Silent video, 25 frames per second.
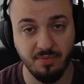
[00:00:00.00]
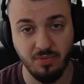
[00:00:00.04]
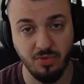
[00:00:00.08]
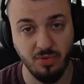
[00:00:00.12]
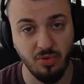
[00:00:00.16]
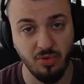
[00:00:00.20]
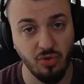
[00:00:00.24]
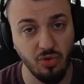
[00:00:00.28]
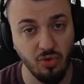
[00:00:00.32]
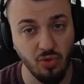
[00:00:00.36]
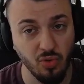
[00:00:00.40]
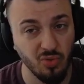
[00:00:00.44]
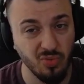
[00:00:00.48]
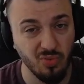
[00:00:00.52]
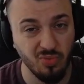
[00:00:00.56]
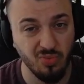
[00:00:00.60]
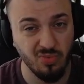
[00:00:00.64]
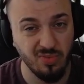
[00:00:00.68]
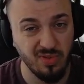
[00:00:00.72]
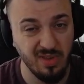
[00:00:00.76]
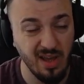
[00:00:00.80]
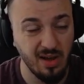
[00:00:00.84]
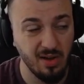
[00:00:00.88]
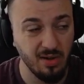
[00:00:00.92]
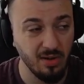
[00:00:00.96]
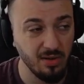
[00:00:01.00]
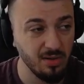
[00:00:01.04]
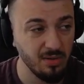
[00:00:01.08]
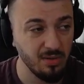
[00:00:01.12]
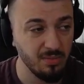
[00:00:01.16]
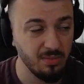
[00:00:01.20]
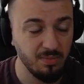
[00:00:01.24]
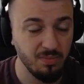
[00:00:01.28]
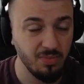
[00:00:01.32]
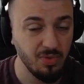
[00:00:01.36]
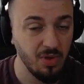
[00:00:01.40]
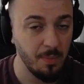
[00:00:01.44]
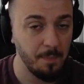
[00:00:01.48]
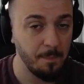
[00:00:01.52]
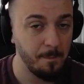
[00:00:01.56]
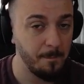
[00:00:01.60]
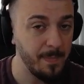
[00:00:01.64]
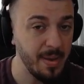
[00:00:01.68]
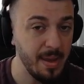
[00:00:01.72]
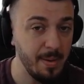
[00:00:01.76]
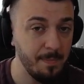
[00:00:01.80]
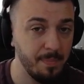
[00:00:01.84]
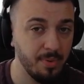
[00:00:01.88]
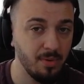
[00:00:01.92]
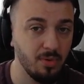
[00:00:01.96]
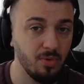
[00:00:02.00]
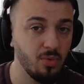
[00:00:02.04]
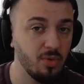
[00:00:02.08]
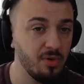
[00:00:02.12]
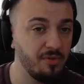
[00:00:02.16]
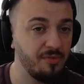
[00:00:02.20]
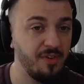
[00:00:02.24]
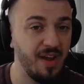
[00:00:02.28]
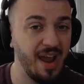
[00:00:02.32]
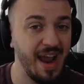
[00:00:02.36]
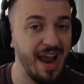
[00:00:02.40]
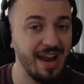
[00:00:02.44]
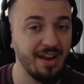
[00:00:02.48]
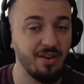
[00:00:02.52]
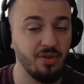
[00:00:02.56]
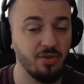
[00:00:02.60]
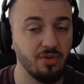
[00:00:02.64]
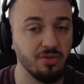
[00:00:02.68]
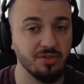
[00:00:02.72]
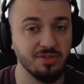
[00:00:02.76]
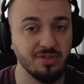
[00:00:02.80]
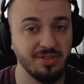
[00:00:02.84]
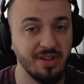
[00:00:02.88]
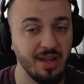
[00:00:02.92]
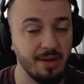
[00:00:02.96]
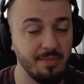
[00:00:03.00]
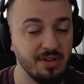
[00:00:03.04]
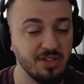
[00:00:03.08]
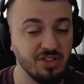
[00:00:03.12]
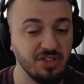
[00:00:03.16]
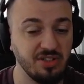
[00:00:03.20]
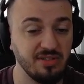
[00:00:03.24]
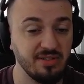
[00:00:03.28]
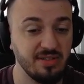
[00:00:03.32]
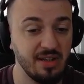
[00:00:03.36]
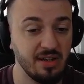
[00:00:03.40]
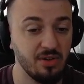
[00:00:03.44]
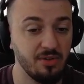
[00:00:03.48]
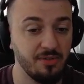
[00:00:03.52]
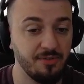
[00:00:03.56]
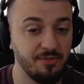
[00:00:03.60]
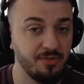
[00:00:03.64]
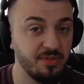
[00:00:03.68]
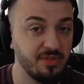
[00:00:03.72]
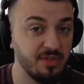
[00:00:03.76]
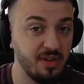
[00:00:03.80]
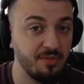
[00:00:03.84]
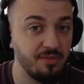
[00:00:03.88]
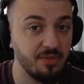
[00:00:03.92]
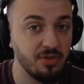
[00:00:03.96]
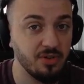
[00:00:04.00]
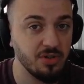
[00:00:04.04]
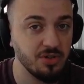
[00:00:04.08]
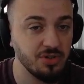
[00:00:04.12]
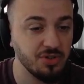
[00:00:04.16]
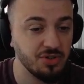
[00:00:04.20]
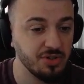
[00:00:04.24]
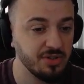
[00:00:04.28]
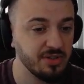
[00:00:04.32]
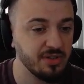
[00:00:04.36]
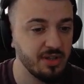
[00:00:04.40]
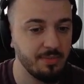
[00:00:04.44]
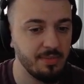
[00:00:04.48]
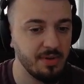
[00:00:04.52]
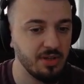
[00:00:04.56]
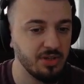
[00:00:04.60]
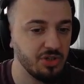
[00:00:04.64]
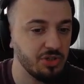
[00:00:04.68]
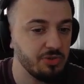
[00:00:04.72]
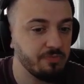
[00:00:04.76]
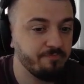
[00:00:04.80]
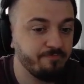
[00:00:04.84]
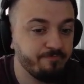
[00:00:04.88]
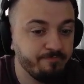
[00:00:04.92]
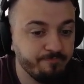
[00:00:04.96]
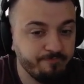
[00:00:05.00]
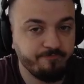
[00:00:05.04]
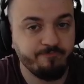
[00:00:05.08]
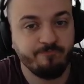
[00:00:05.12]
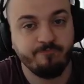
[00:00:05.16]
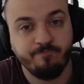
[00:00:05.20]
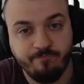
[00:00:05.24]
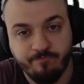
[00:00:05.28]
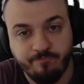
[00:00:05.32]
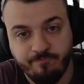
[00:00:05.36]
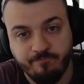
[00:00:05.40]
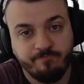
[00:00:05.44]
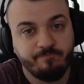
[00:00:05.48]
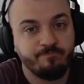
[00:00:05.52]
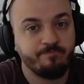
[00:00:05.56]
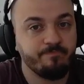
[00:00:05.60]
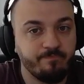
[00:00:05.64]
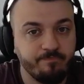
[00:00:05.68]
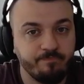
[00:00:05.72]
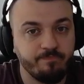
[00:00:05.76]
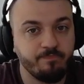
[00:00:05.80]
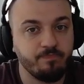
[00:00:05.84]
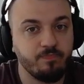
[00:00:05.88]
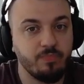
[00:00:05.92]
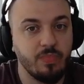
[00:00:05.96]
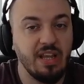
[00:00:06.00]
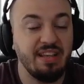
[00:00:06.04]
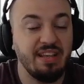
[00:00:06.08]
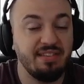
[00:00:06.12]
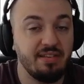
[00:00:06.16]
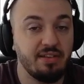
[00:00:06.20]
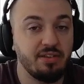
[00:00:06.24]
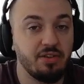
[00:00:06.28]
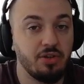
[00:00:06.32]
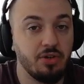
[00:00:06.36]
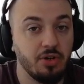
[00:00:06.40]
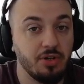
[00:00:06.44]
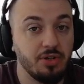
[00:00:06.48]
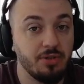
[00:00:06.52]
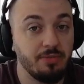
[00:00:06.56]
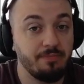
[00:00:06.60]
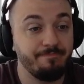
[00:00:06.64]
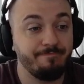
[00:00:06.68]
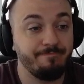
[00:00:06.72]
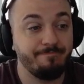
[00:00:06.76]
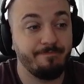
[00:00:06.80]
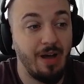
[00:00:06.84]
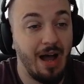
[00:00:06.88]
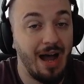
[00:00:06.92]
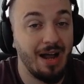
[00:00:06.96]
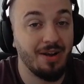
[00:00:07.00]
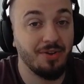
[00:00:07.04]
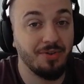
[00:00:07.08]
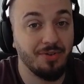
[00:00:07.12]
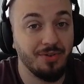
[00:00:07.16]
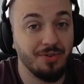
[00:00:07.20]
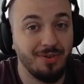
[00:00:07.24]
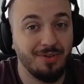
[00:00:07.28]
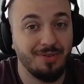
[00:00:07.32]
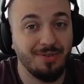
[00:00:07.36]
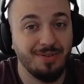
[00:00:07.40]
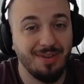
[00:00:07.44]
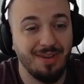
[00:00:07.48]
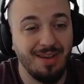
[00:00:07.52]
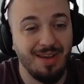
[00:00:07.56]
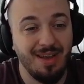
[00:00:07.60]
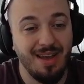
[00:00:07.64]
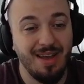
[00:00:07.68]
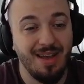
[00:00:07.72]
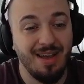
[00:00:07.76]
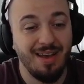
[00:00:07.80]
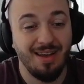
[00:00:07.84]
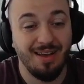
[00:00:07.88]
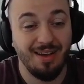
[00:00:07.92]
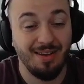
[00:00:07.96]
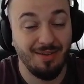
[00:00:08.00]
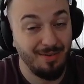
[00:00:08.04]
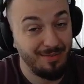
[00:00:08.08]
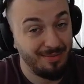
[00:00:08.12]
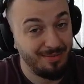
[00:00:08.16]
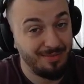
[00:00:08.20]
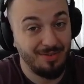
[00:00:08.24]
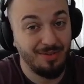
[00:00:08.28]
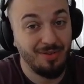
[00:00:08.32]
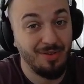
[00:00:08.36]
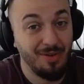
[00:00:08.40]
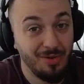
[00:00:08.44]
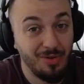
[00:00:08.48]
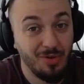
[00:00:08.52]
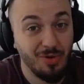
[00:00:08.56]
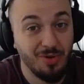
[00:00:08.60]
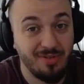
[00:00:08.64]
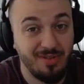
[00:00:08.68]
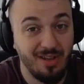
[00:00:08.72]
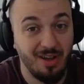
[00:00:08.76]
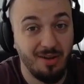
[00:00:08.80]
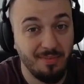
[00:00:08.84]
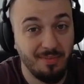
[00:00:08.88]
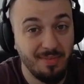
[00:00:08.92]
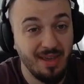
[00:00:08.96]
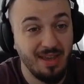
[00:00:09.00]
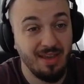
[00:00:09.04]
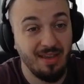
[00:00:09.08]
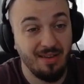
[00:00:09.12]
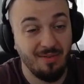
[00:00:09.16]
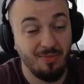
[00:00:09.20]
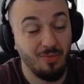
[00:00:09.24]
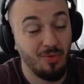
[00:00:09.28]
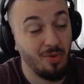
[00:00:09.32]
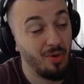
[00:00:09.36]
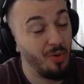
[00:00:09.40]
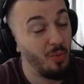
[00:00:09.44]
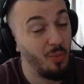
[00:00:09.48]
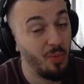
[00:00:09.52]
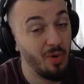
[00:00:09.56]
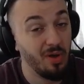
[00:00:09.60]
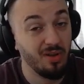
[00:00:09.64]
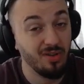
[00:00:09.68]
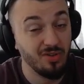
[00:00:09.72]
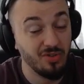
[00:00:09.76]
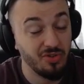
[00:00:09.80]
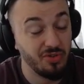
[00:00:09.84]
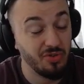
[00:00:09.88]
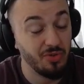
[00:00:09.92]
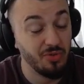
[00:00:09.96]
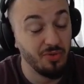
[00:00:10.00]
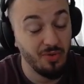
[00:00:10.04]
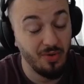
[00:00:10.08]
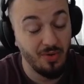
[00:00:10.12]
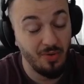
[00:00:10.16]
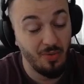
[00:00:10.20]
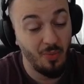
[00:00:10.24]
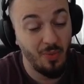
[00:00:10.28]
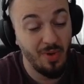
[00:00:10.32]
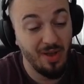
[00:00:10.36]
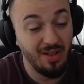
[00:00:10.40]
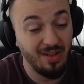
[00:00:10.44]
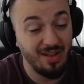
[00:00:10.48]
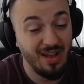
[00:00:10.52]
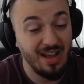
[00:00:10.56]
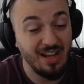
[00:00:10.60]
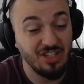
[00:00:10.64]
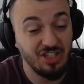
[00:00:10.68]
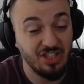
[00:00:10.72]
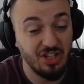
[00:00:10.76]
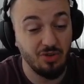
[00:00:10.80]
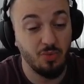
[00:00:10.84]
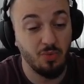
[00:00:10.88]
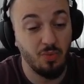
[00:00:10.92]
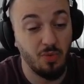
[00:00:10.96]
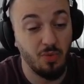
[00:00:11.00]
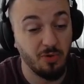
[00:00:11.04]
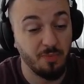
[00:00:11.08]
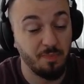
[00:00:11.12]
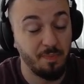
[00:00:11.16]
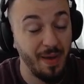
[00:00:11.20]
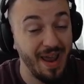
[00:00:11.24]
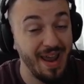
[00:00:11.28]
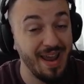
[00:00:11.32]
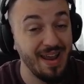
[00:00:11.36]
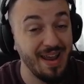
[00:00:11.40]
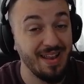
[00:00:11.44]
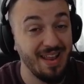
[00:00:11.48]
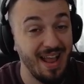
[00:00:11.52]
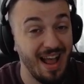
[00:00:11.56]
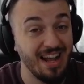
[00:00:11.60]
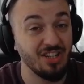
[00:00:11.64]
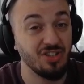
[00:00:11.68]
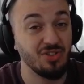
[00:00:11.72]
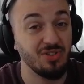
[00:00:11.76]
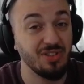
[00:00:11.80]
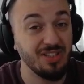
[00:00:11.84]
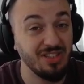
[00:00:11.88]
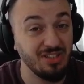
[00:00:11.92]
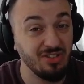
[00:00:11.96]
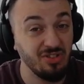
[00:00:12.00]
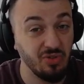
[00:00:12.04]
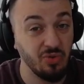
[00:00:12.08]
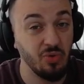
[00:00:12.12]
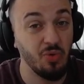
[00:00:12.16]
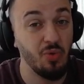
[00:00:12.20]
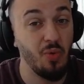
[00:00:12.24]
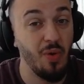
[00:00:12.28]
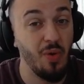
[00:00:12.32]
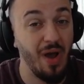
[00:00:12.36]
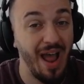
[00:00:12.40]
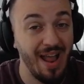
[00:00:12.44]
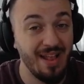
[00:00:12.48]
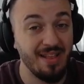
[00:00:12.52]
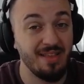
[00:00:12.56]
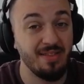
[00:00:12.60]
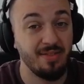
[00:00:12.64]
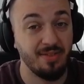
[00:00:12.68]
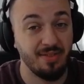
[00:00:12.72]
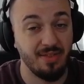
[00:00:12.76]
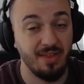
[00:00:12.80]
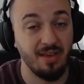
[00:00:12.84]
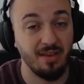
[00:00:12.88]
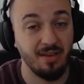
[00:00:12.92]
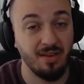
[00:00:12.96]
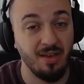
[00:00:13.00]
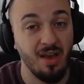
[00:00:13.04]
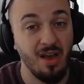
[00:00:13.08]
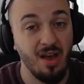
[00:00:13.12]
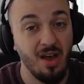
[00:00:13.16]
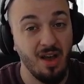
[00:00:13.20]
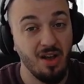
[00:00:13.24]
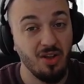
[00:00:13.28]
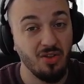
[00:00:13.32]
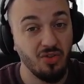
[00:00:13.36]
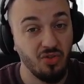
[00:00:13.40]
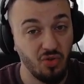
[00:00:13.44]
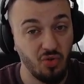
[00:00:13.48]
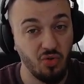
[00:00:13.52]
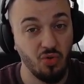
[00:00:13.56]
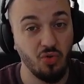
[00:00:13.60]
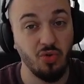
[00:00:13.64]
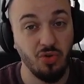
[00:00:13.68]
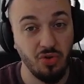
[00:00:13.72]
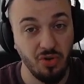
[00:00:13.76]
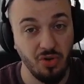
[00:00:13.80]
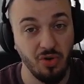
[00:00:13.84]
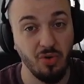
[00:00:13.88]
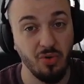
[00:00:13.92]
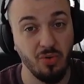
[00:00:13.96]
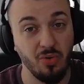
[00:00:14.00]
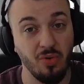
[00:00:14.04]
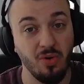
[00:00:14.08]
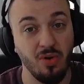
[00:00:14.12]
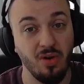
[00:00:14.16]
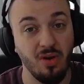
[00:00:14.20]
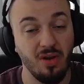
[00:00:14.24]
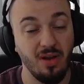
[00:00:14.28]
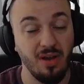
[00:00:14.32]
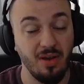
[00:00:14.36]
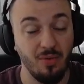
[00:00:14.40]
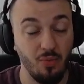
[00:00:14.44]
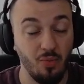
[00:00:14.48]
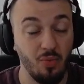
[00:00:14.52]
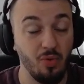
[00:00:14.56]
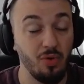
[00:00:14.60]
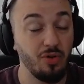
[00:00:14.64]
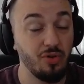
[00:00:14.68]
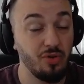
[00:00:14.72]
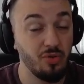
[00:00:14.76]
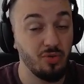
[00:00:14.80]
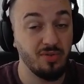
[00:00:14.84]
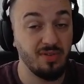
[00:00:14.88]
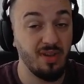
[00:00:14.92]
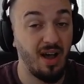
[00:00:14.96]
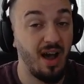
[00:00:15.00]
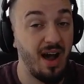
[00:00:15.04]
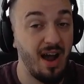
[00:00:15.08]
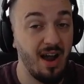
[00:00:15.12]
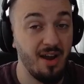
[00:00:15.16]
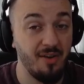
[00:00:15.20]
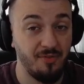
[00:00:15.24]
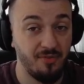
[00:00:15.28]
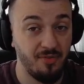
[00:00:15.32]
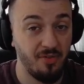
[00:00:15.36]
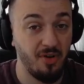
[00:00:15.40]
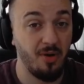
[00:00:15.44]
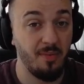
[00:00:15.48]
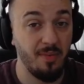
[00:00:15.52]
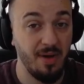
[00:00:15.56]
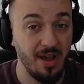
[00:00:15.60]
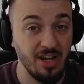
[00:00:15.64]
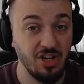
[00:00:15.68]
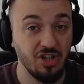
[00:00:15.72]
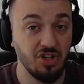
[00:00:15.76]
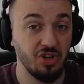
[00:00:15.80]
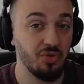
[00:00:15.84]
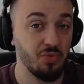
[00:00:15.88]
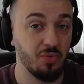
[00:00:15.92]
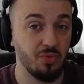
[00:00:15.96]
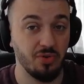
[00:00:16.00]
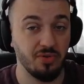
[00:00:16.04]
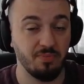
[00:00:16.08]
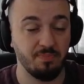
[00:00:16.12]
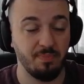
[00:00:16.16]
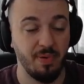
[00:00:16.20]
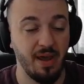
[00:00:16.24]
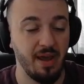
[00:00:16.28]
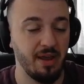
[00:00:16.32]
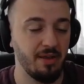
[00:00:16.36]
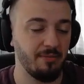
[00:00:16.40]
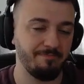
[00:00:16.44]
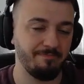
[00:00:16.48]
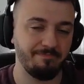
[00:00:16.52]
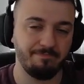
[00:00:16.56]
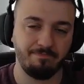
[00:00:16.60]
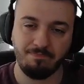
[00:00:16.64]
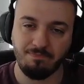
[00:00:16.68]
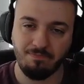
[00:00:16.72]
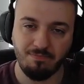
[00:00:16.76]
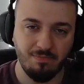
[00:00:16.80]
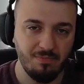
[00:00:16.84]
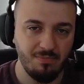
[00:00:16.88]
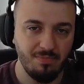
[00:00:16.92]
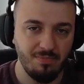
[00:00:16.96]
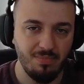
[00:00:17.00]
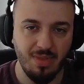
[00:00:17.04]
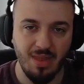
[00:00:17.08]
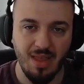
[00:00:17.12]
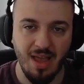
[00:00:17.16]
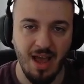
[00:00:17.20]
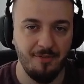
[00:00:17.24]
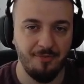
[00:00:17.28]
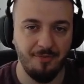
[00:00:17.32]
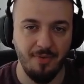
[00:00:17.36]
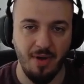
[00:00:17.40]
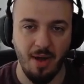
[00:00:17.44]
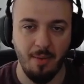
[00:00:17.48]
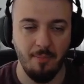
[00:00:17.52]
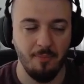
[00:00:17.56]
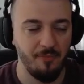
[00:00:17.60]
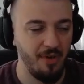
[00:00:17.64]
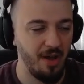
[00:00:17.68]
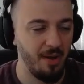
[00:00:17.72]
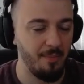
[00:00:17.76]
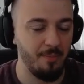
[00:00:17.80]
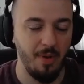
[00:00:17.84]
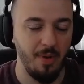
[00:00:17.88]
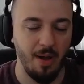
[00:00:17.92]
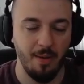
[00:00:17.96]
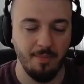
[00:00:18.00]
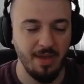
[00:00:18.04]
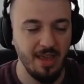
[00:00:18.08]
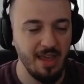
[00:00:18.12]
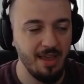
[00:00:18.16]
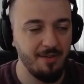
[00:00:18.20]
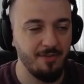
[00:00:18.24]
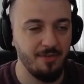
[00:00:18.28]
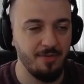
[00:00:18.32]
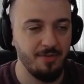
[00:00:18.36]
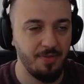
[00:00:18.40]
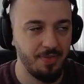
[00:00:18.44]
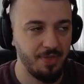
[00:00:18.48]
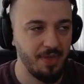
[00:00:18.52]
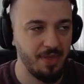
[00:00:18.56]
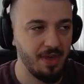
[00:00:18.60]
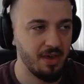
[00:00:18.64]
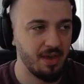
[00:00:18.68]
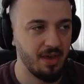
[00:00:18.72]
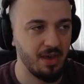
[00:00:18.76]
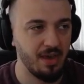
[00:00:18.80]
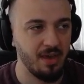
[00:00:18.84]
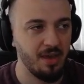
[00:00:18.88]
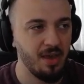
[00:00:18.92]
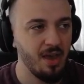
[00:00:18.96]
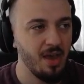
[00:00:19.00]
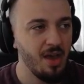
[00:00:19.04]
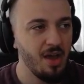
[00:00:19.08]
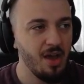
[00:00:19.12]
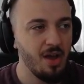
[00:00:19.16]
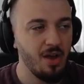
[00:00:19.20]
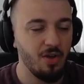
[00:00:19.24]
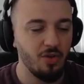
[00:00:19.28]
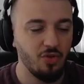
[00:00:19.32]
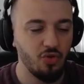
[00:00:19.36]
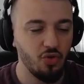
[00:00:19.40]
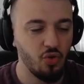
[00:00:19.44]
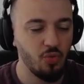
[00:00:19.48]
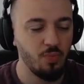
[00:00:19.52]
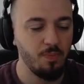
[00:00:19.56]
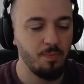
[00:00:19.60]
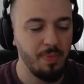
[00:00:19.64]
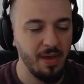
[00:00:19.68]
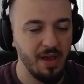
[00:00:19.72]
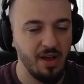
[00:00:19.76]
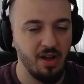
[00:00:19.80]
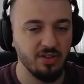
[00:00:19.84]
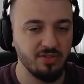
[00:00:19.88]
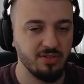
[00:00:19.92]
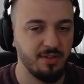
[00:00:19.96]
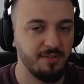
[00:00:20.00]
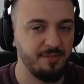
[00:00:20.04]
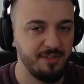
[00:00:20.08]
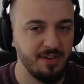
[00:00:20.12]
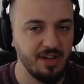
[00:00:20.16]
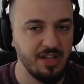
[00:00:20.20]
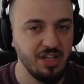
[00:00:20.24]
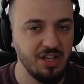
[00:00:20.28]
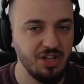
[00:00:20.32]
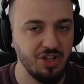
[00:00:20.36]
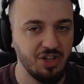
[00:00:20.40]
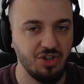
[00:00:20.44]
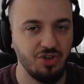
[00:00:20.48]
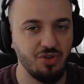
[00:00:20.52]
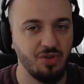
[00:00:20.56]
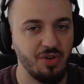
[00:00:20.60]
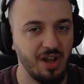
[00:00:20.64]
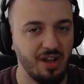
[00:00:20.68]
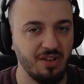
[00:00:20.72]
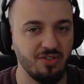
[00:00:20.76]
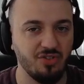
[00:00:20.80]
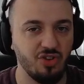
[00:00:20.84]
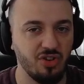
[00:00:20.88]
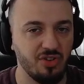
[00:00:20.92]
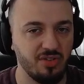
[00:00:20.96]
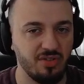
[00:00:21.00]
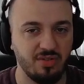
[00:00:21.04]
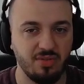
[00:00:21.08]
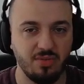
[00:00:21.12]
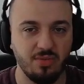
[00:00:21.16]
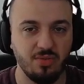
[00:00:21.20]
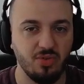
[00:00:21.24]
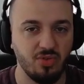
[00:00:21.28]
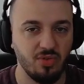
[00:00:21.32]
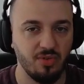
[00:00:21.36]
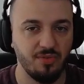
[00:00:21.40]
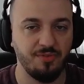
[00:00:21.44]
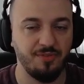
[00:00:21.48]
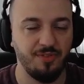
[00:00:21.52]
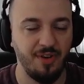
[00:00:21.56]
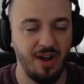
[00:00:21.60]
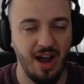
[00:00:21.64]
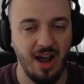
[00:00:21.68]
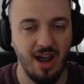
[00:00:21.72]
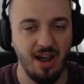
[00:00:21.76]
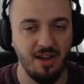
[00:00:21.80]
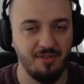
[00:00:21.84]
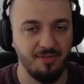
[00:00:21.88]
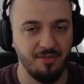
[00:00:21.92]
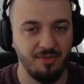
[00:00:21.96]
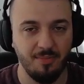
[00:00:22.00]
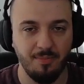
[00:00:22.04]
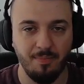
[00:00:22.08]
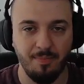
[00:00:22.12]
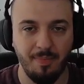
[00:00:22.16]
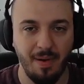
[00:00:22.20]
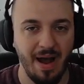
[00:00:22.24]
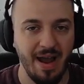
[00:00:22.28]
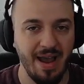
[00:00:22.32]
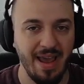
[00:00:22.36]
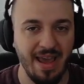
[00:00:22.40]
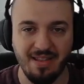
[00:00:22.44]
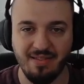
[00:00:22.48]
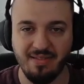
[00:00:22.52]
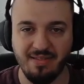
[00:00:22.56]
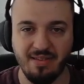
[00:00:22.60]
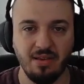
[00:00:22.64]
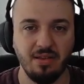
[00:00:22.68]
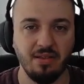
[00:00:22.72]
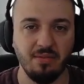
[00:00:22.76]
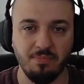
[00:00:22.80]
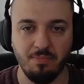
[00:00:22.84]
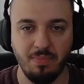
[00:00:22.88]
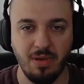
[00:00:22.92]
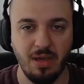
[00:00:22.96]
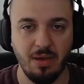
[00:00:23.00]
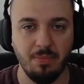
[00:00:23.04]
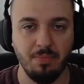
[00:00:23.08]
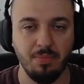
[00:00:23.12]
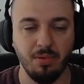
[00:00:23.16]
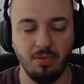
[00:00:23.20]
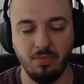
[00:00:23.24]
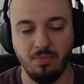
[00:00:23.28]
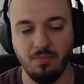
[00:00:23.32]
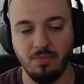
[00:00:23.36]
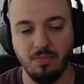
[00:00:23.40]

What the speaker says: You tickle the people with 800 damage instead of 700 damage. Is it good? I don't know. You tell me. Will a Shadow Word Pain actually do anything to you? Will you die from a Shadow Word Pain? I'm even thinking because of leash you can just survive by hitting people.